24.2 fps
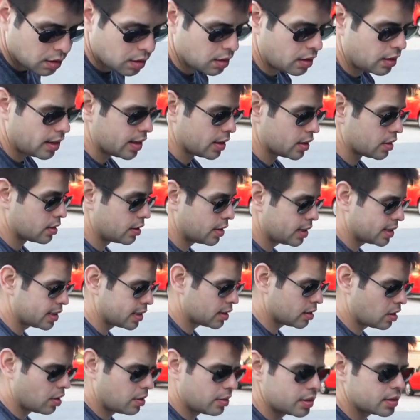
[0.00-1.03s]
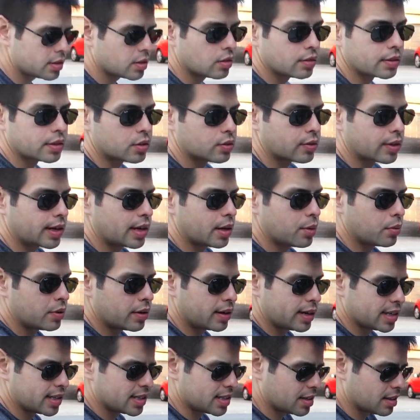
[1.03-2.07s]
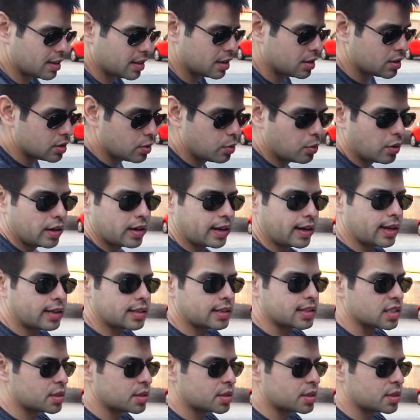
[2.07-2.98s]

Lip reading: Alright, so this is always the only tricky one. It's because you want to get the